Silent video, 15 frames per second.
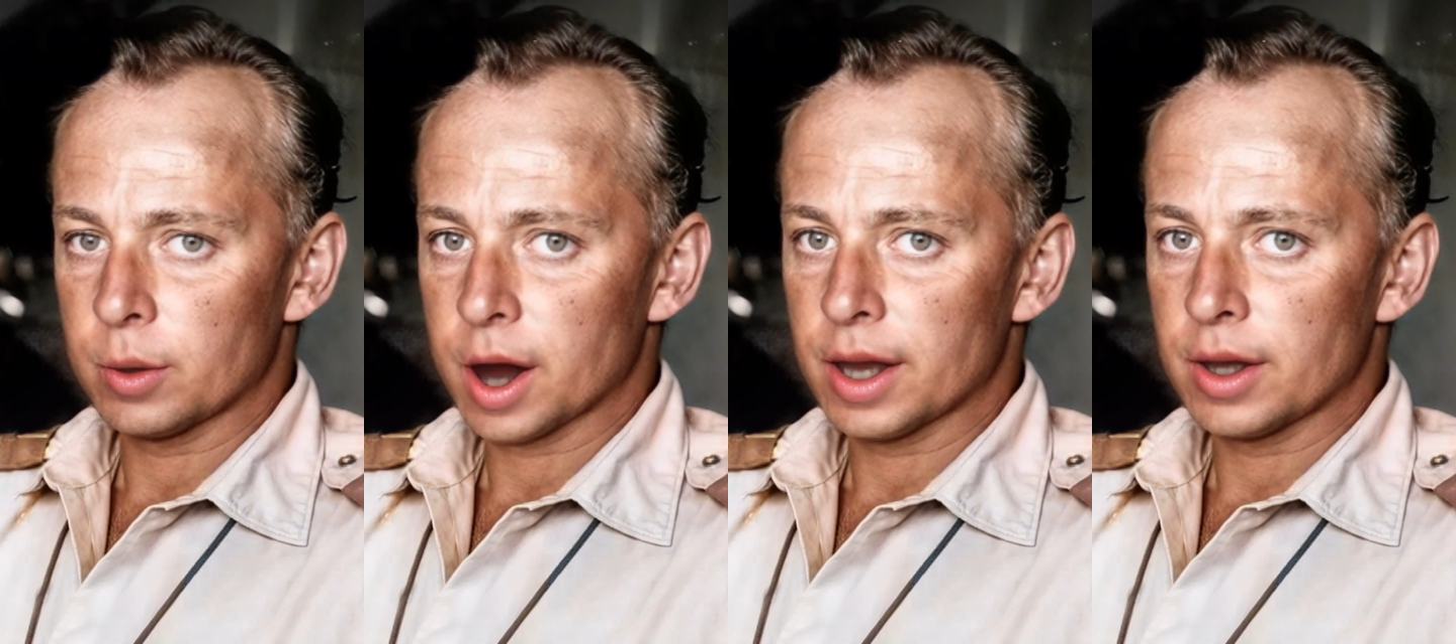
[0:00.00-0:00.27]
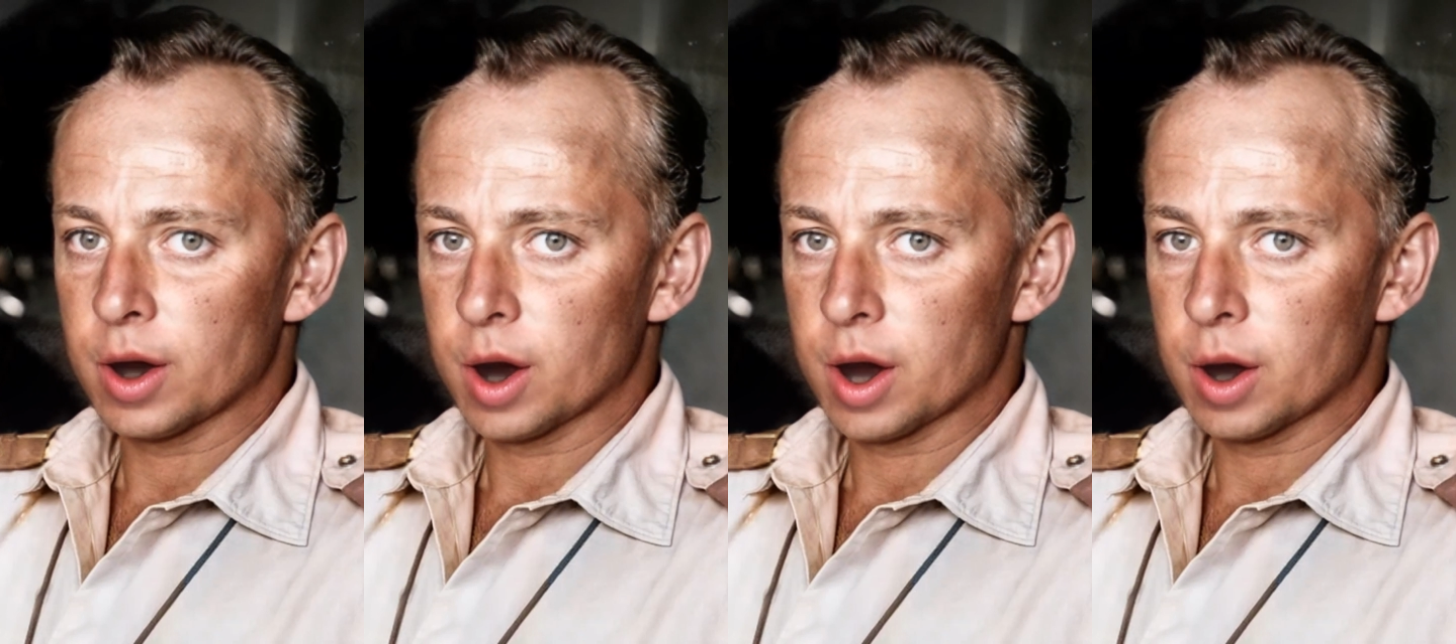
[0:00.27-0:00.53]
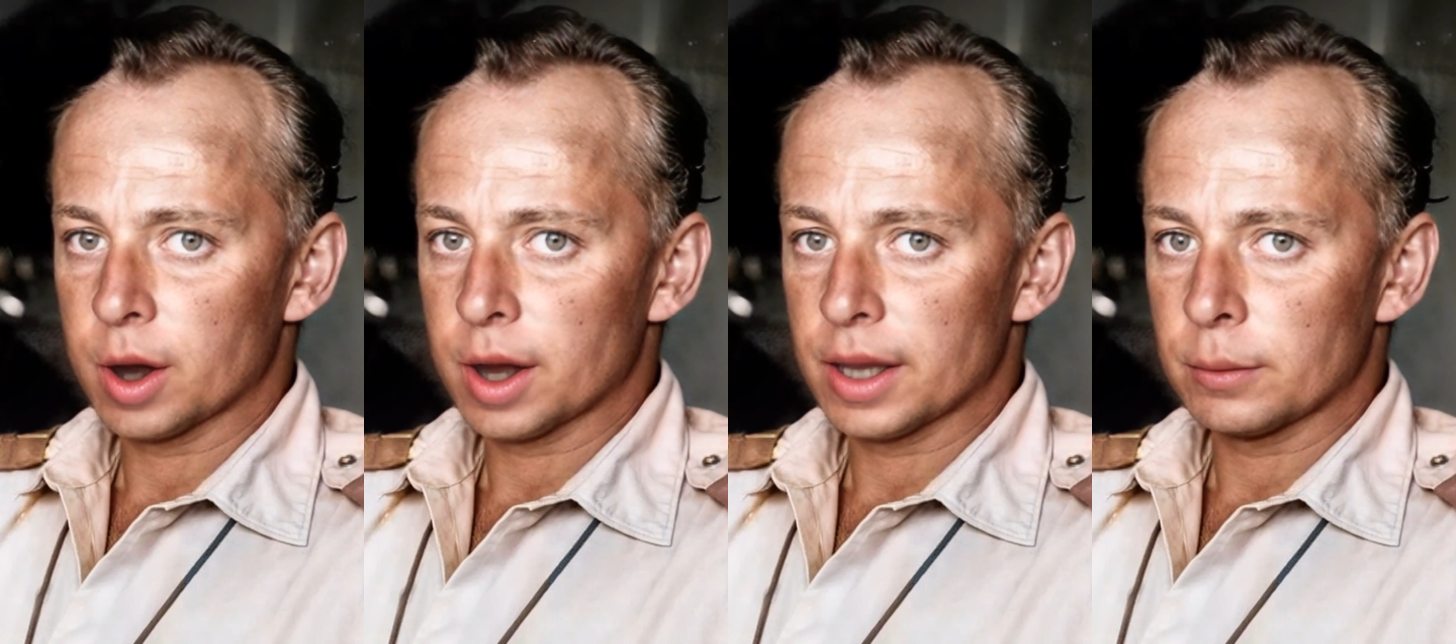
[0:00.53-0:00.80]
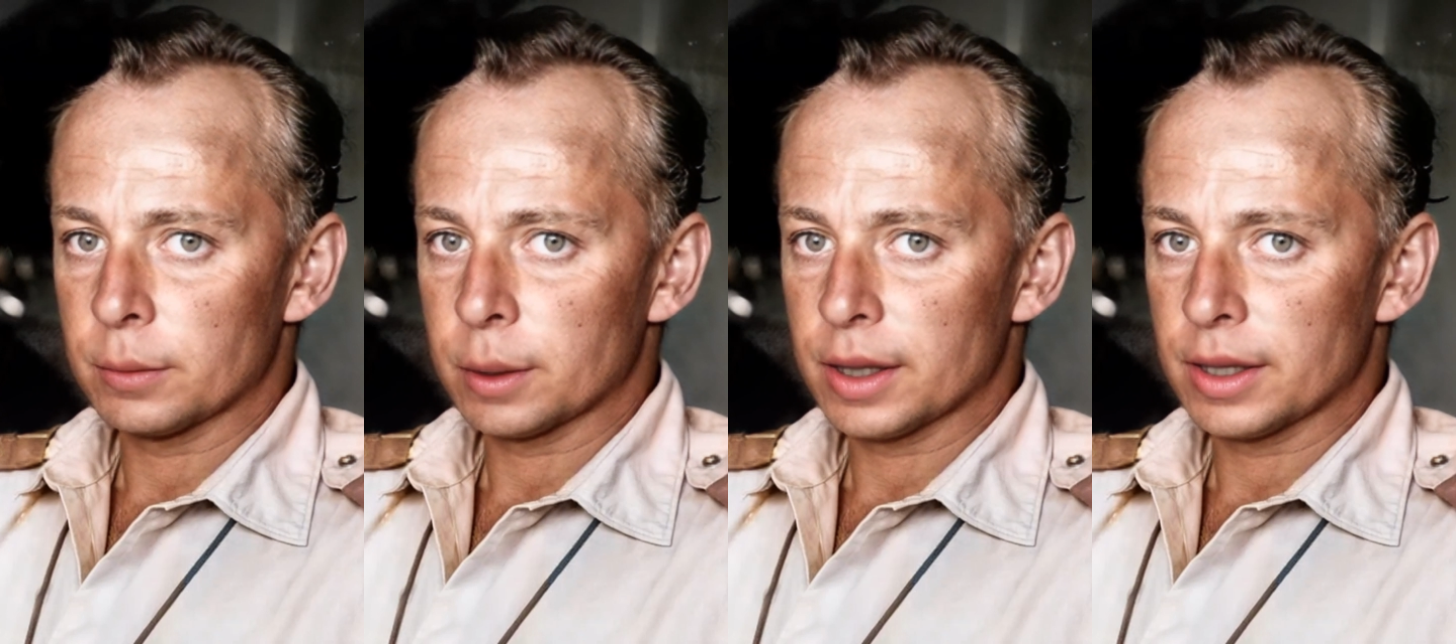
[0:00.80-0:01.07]
grant Congo
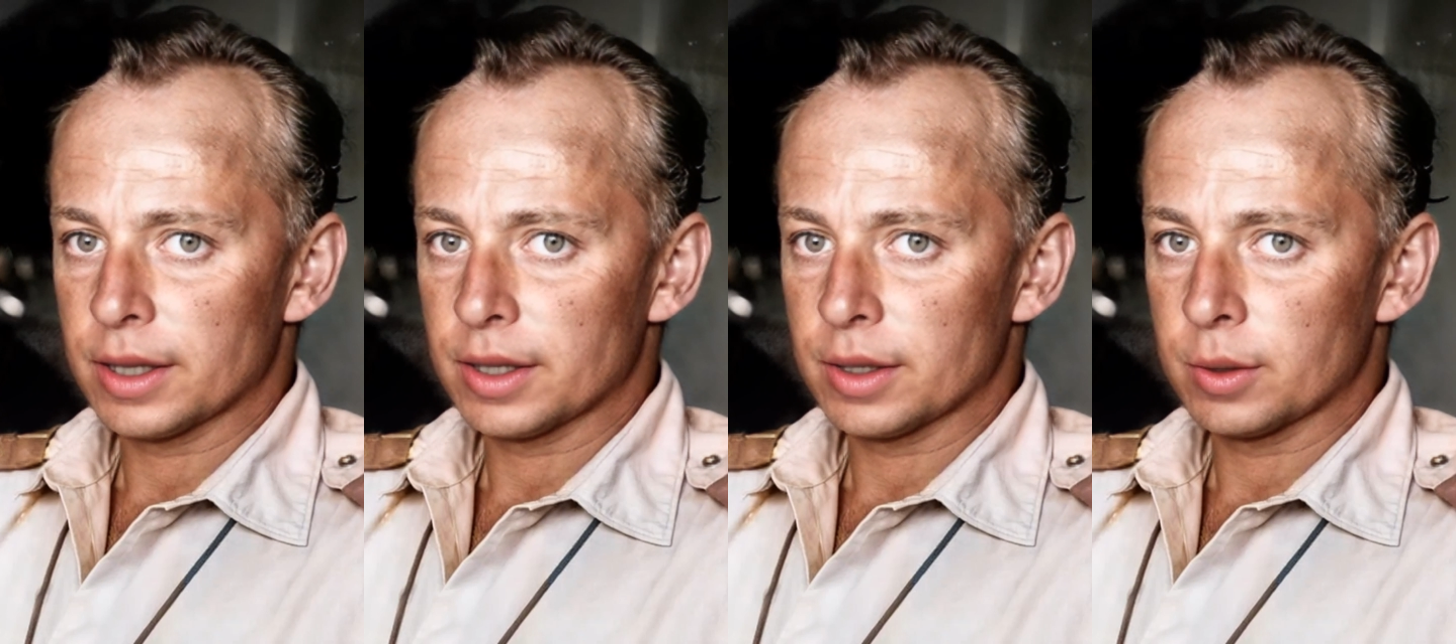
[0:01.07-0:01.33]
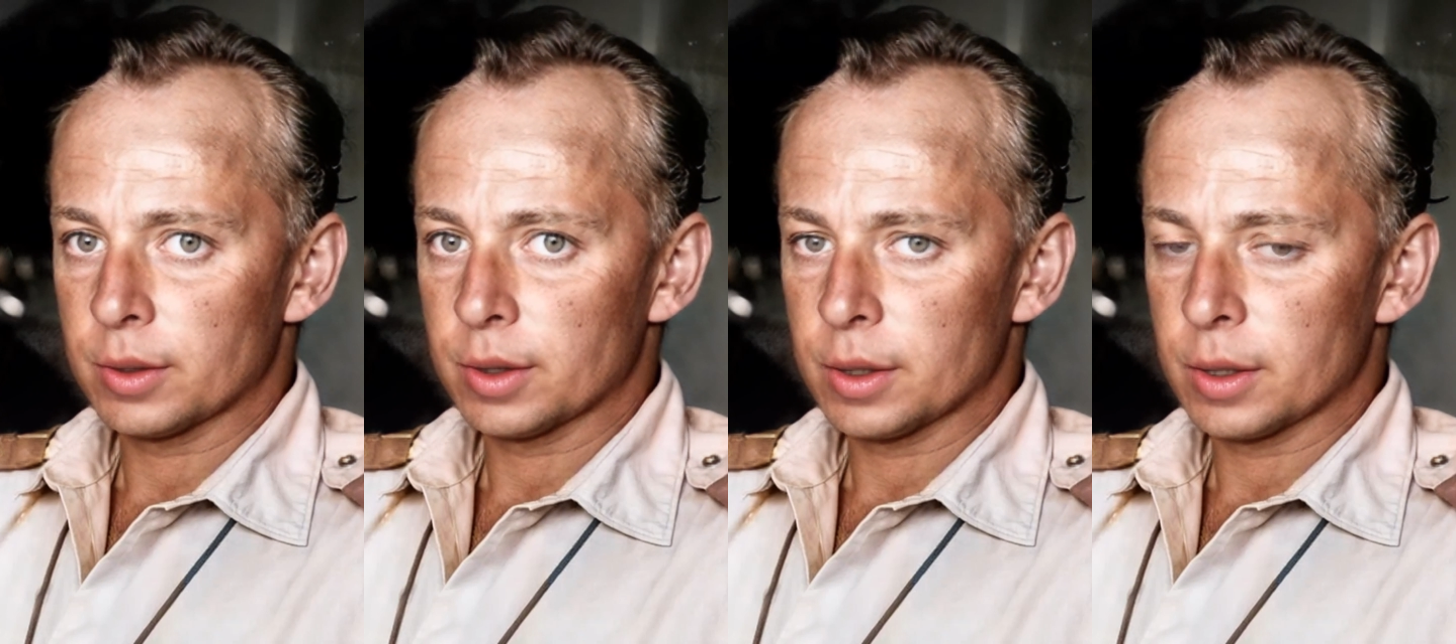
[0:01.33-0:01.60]
independence on the